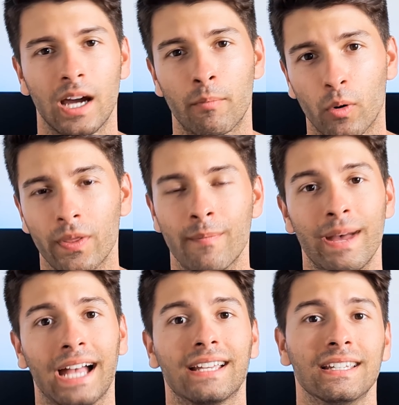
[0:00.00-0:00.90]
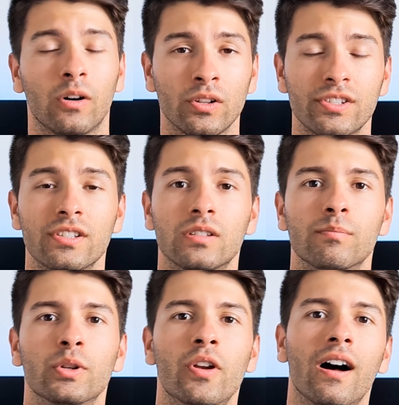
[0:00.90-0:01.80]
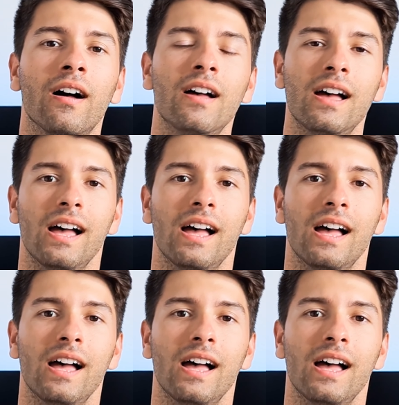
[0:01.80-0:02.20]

brought them back onto the computer